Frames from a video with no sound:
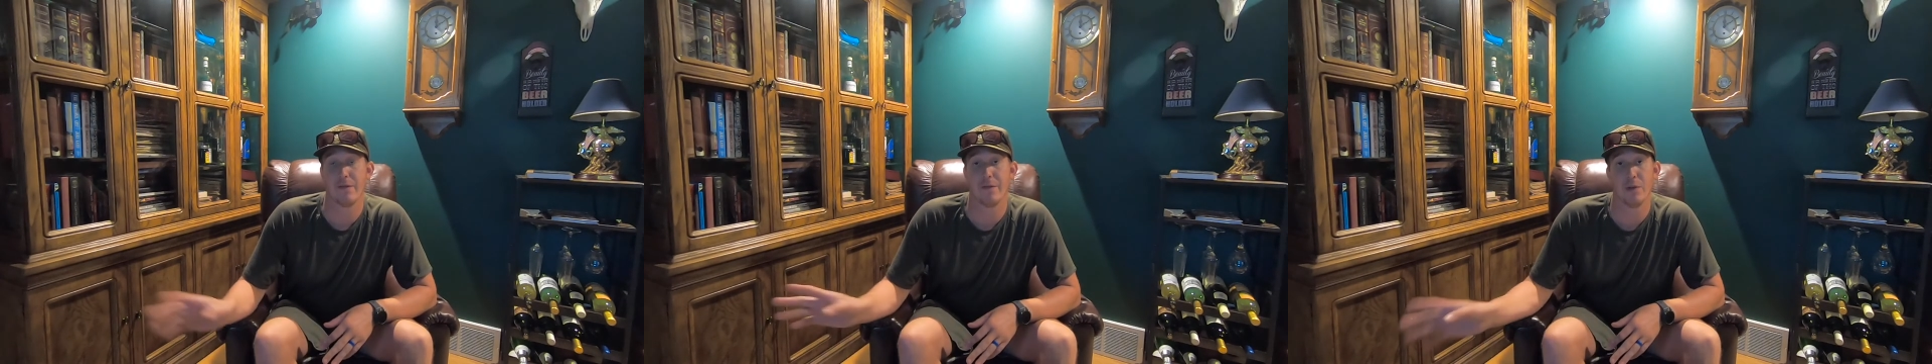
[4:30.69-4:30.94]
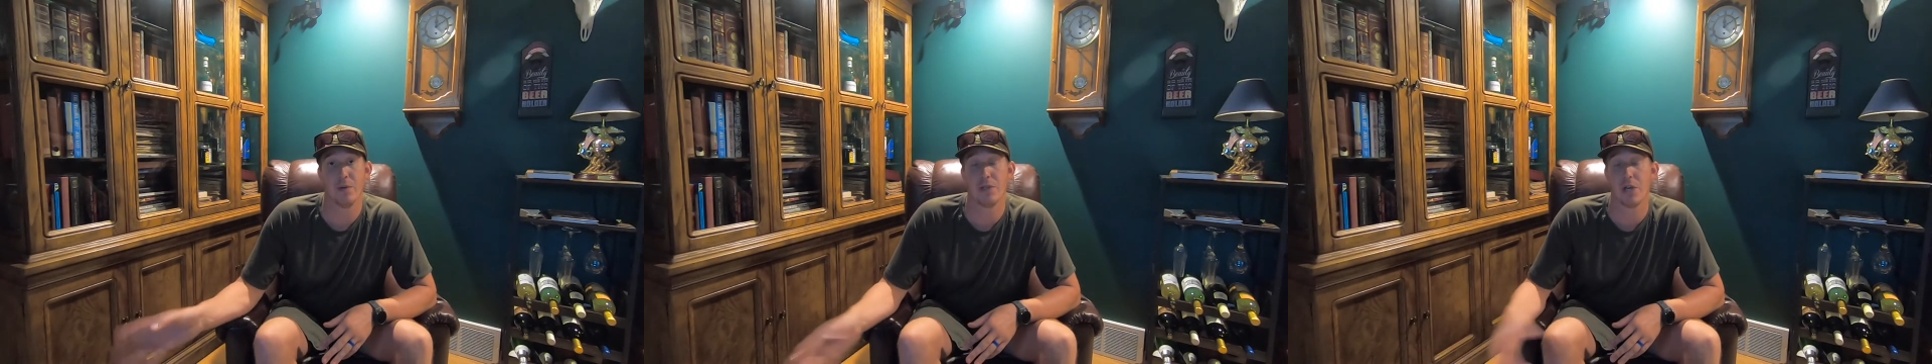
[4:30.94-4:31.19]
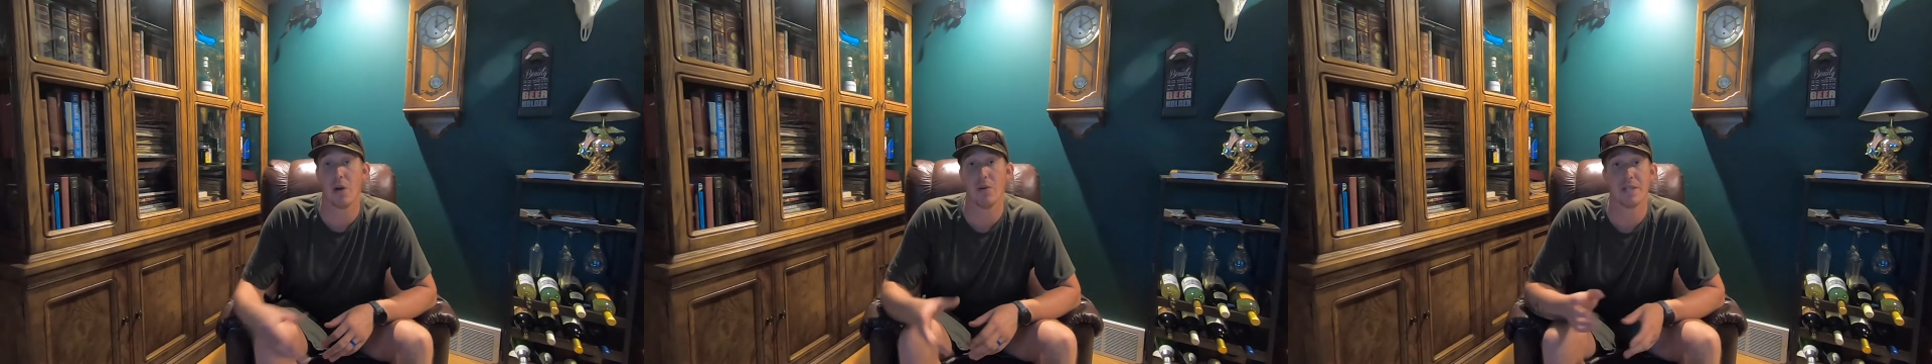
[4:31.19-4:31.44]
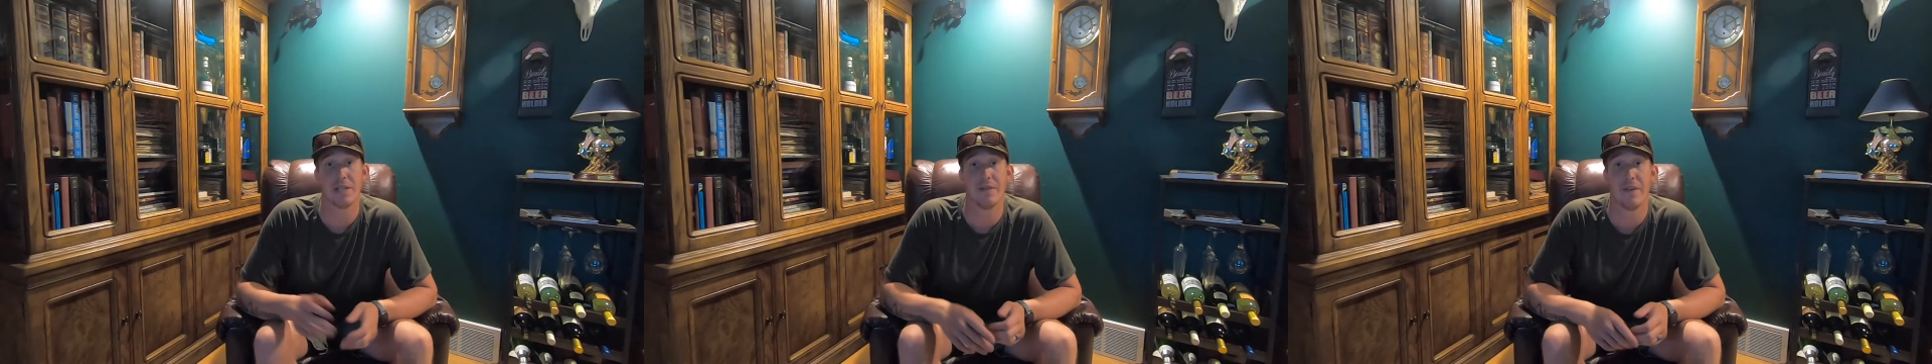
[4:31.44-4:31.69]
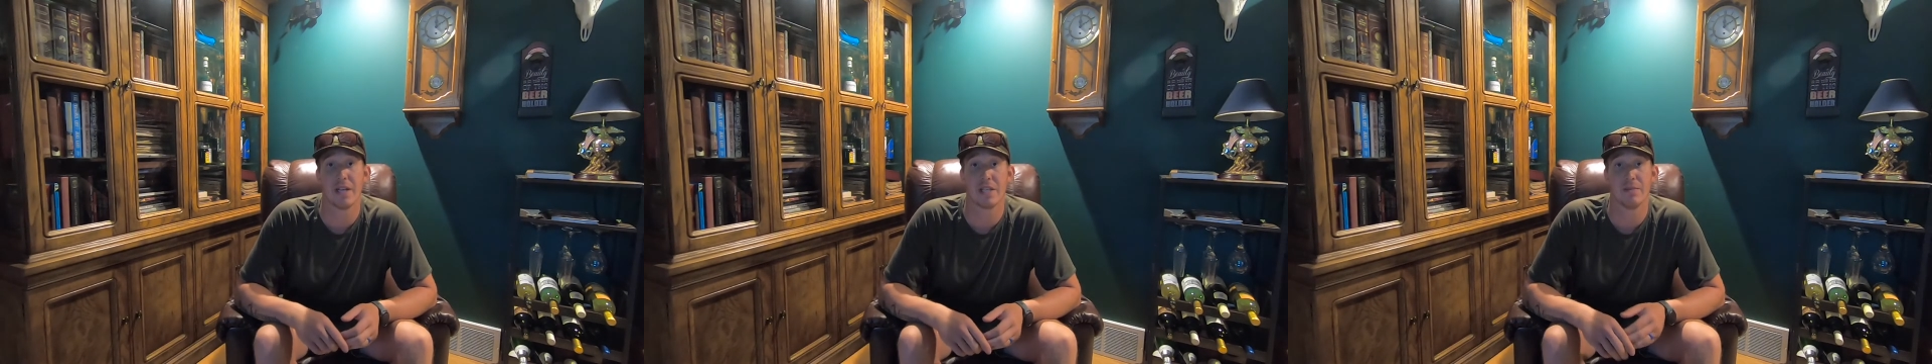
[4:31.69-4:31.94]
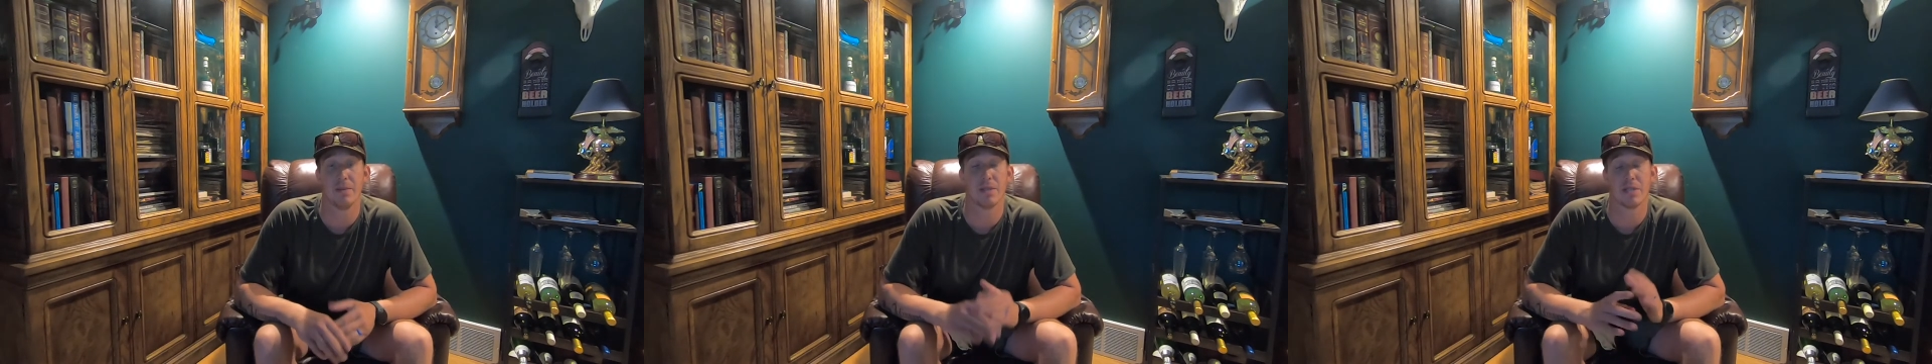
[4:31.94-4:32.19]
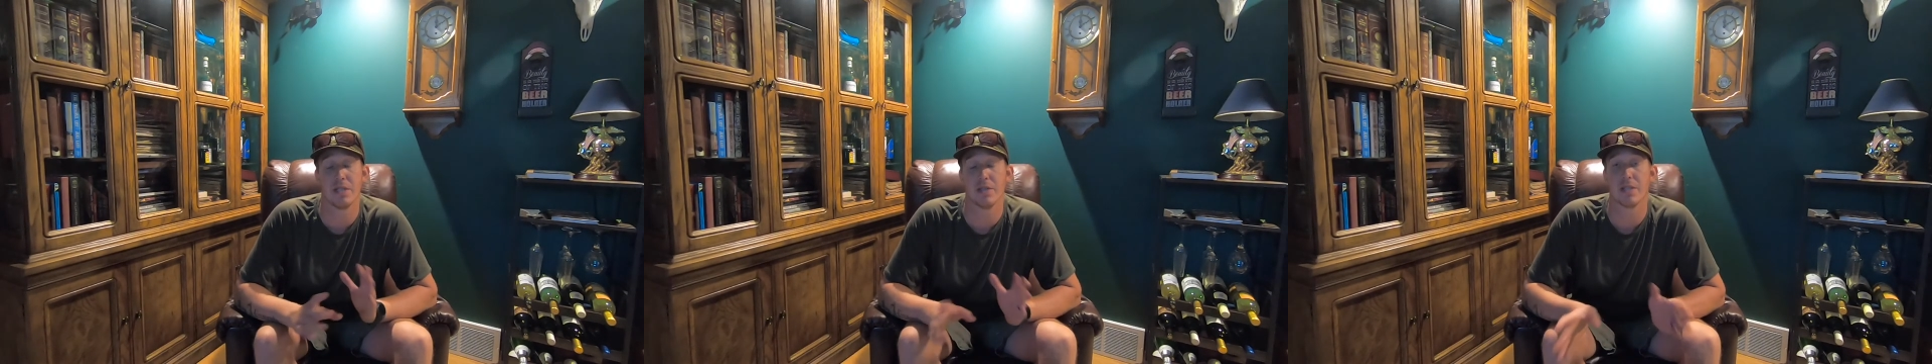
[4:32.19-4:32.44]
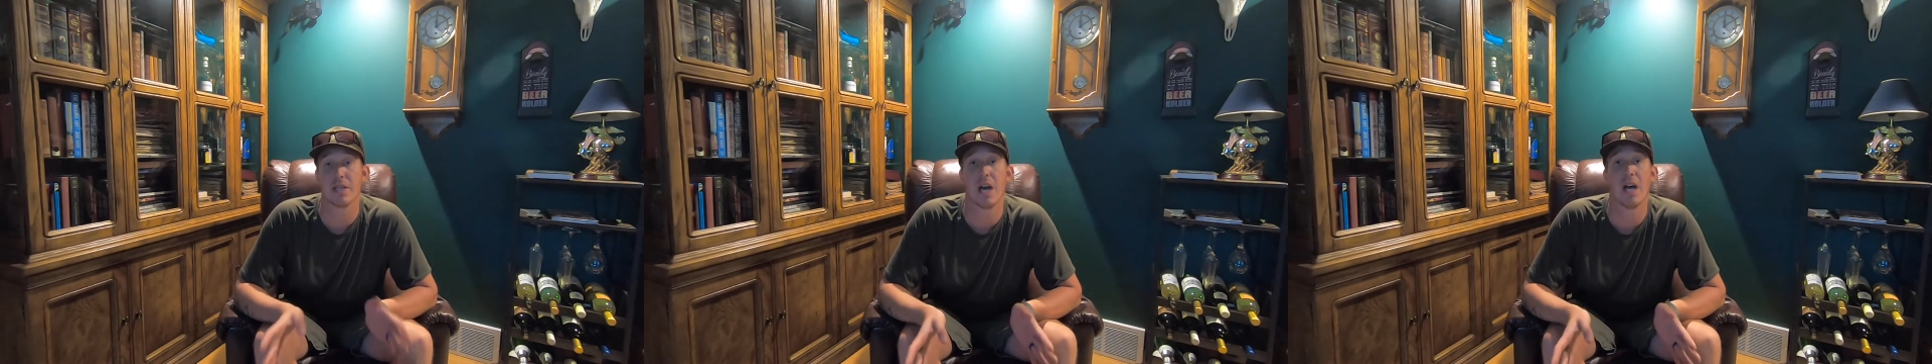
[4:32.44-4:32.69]
food totes in the vestibule,
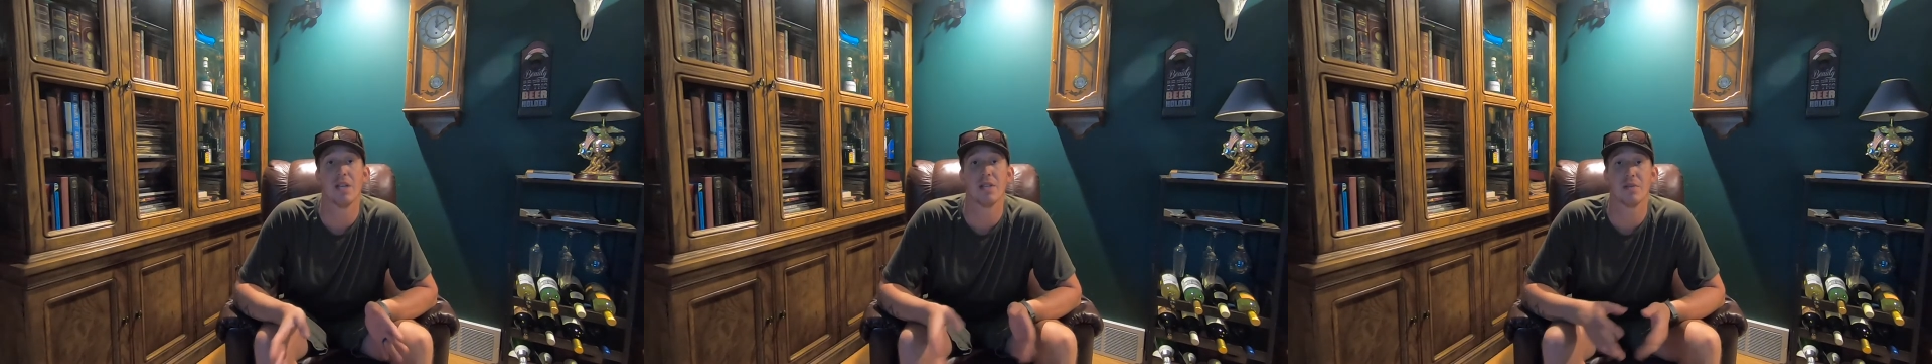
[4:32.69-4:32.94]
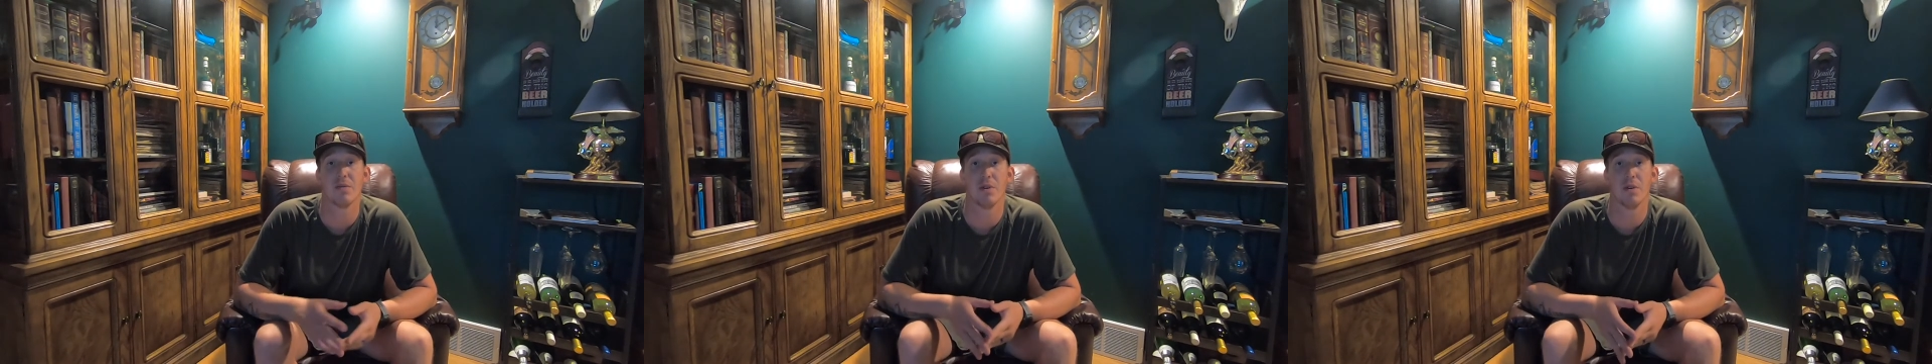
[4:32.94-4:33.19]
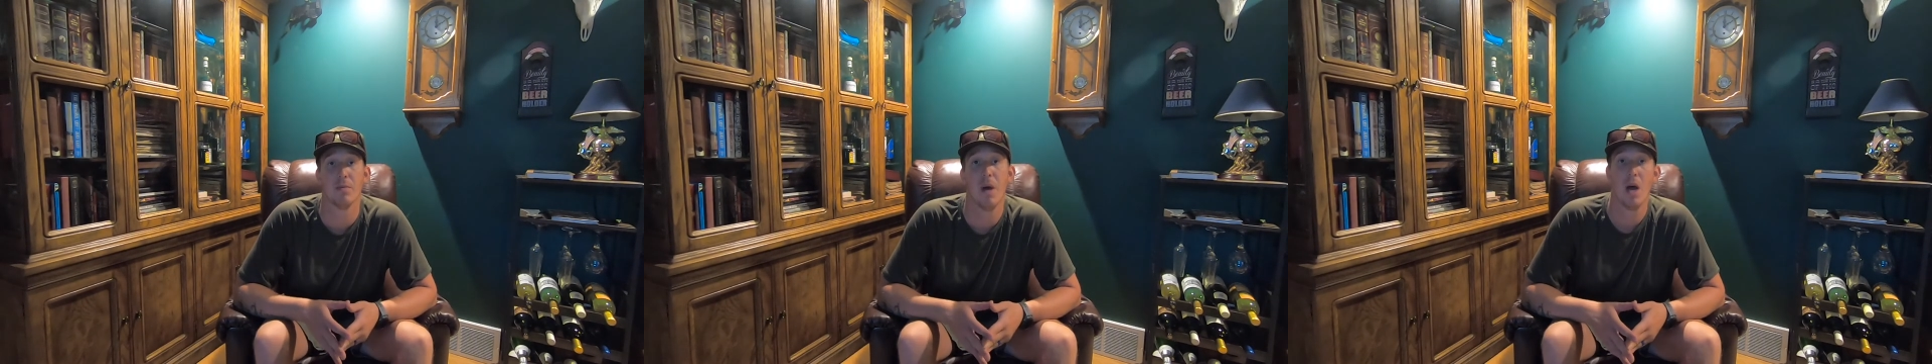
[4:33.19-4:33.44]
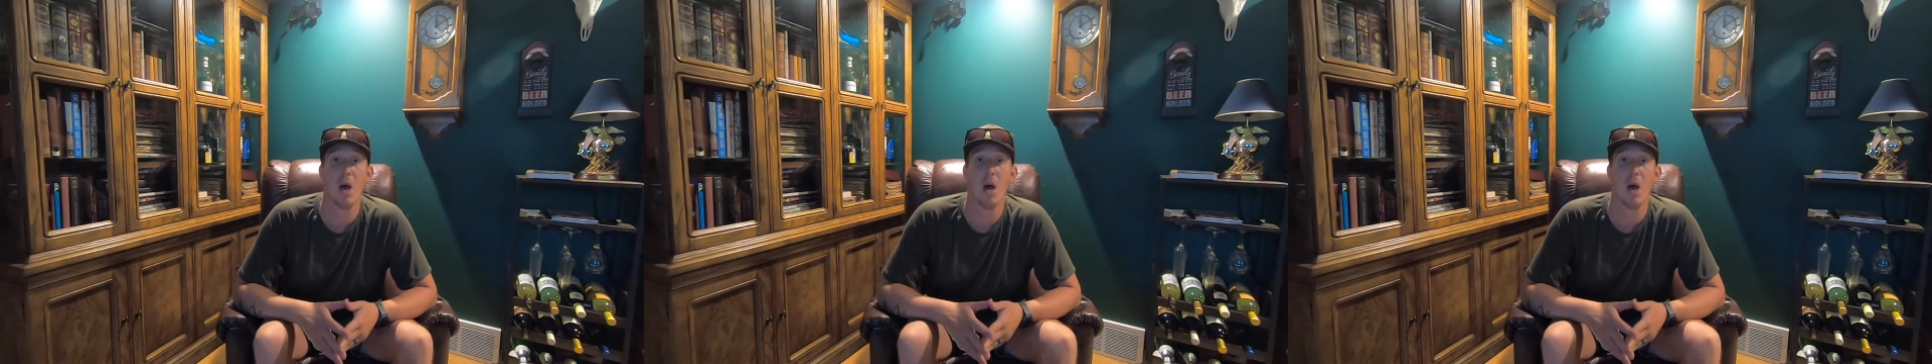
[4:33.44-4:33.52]
still tons of room.